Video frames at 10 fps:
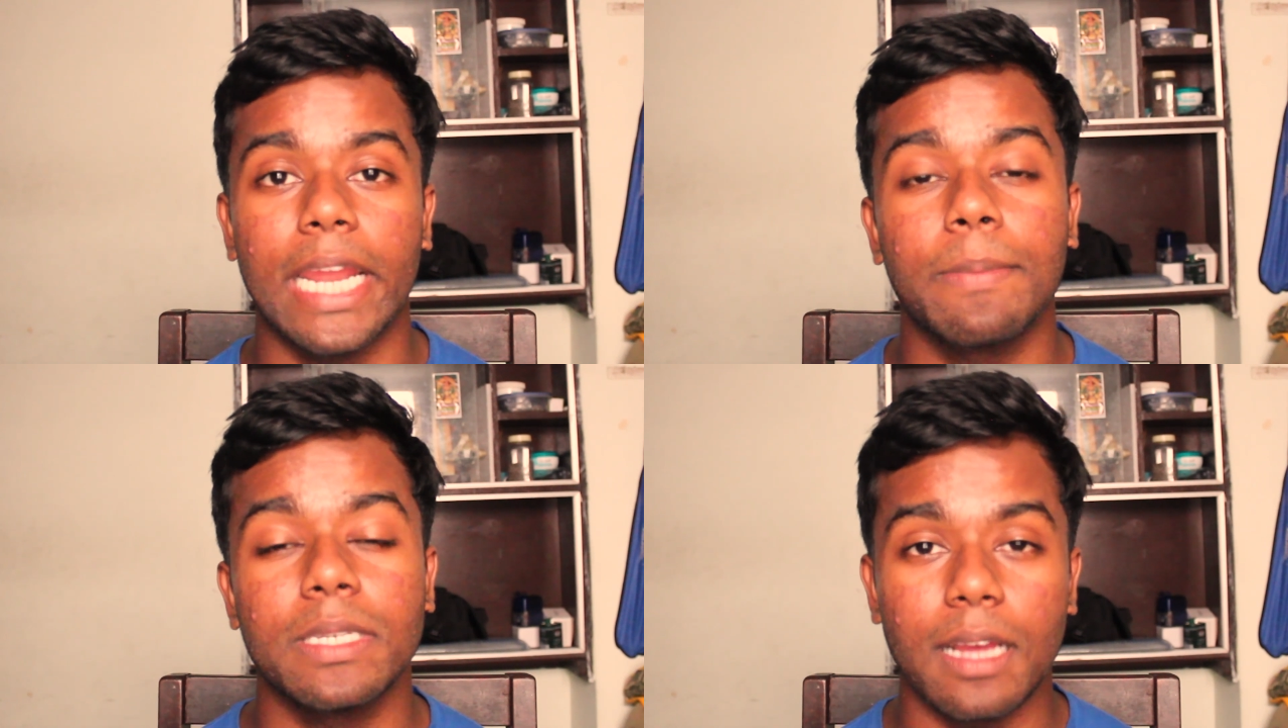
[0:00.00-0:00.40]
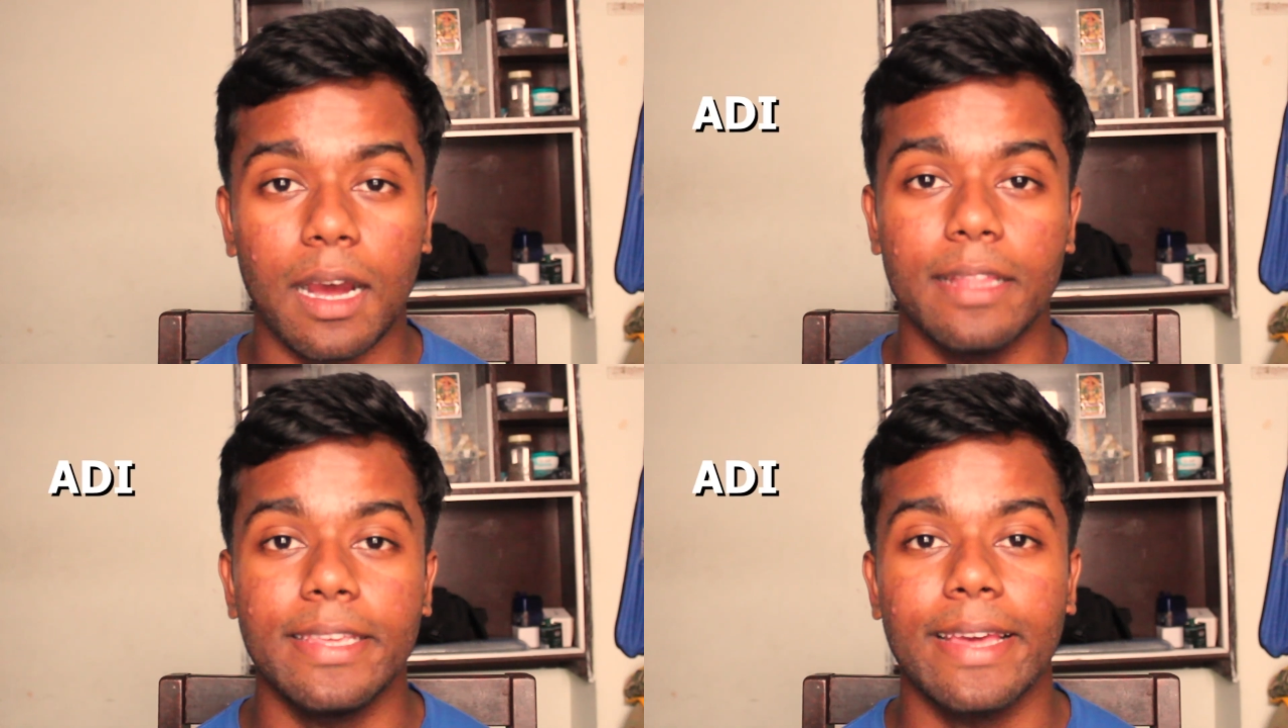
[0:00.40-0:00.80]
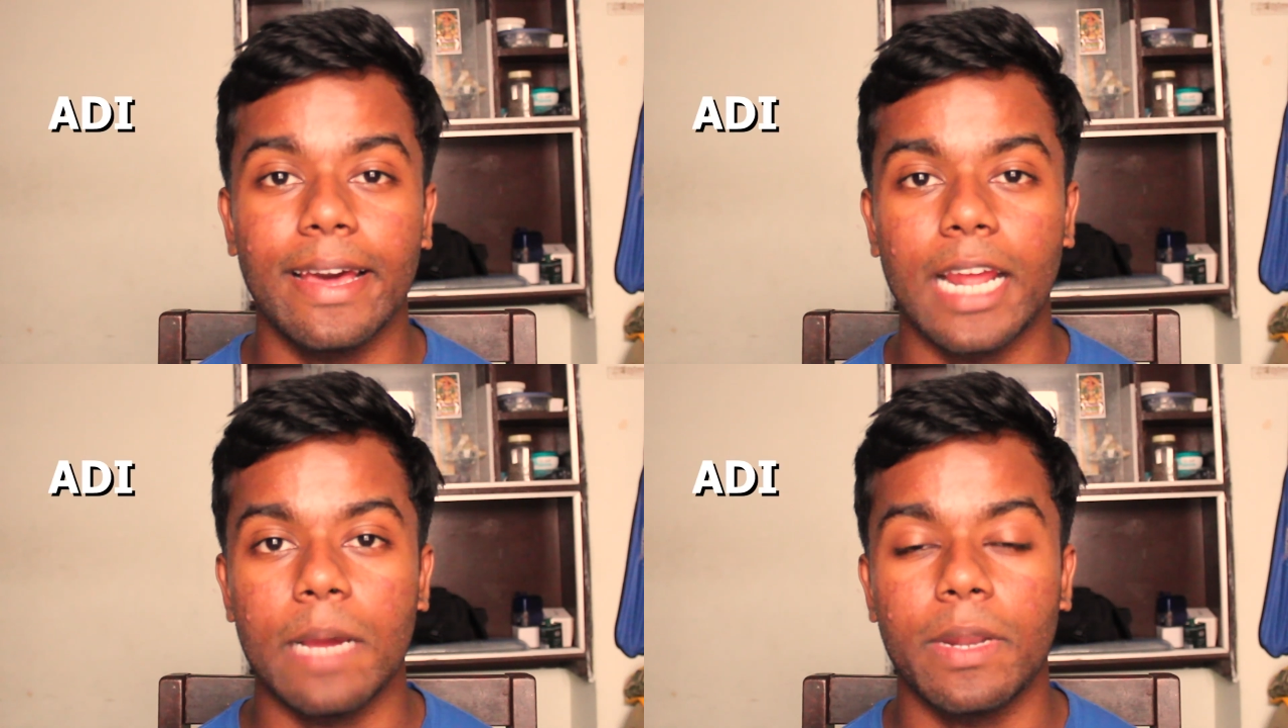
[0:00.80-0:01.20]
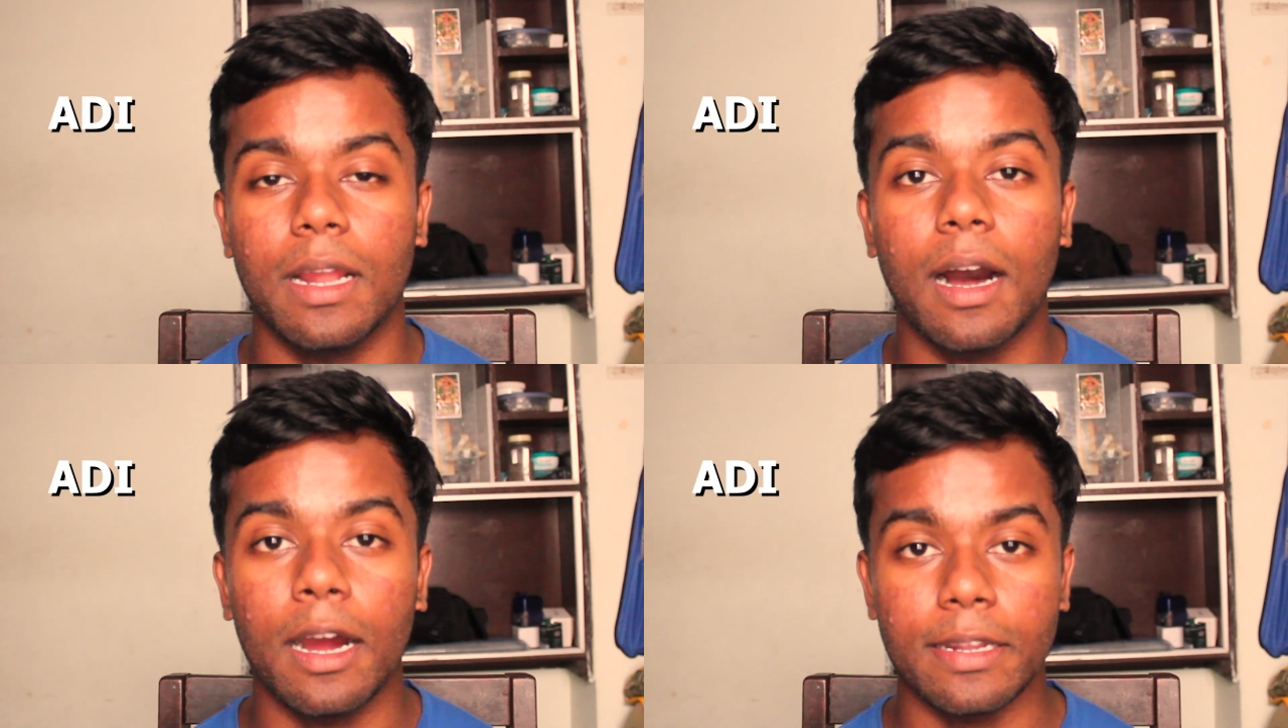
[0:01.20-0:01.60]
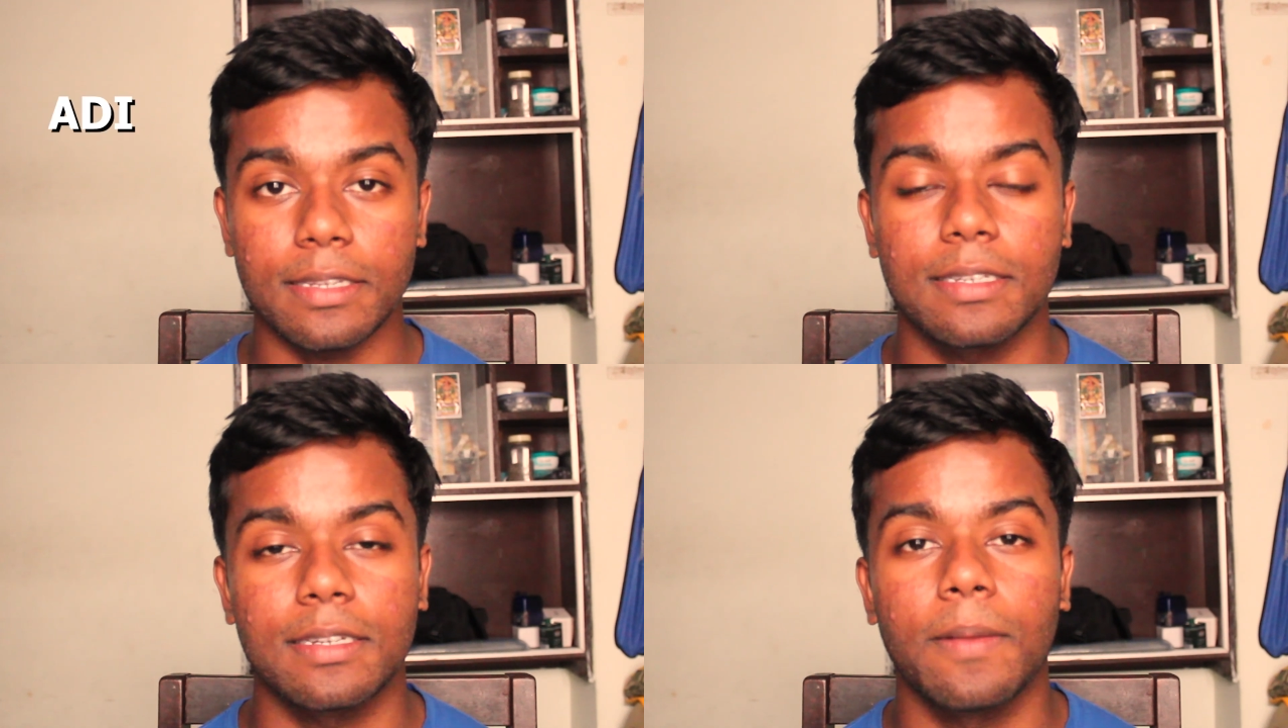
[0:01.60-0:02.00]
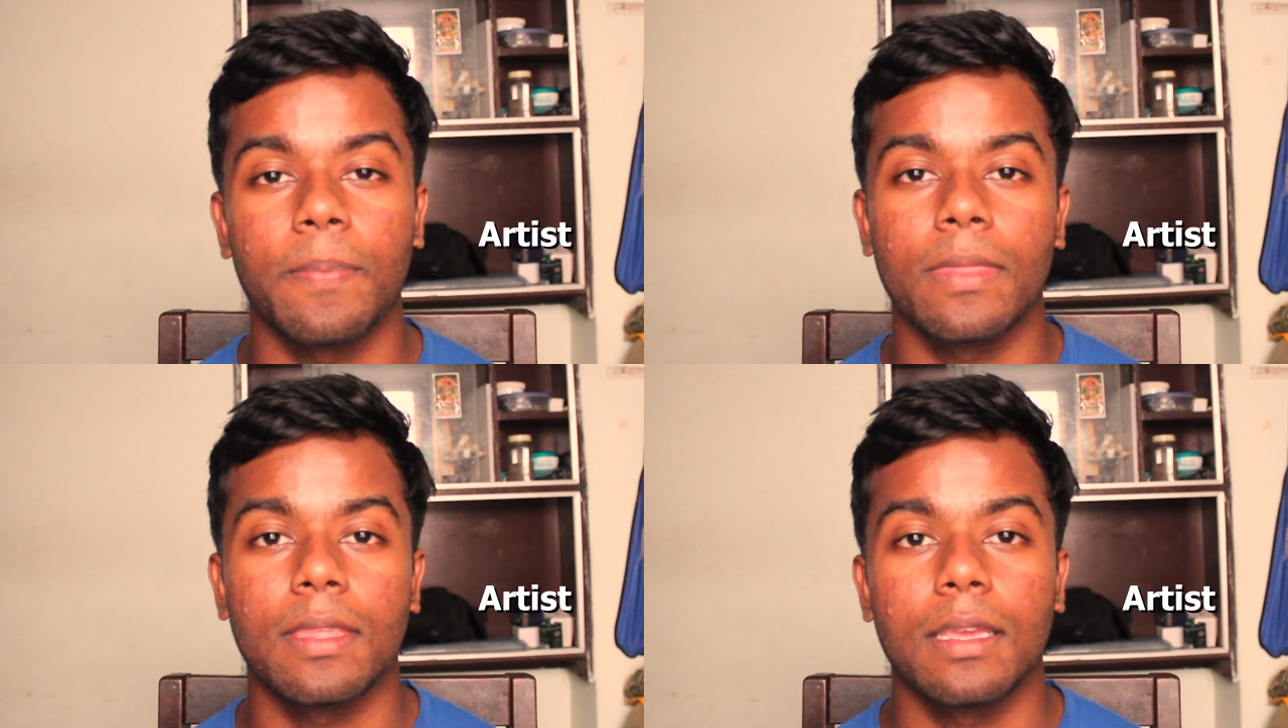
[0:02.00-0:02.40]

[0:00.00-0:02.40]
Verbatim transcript: My name is Adi and I'm an artist.